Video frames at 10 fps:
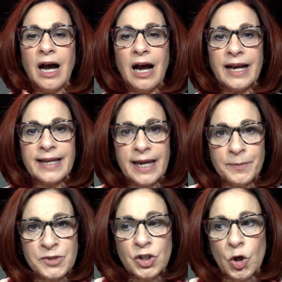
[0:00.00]
I
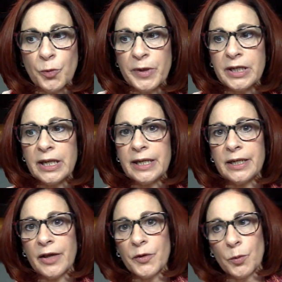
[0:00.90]
kept it open
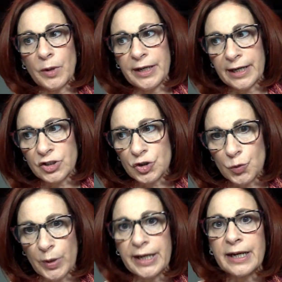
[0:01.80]
an extra
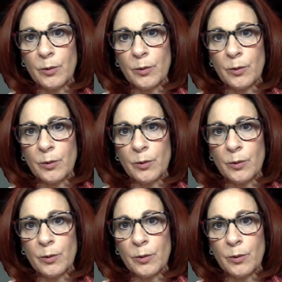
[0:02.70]
week.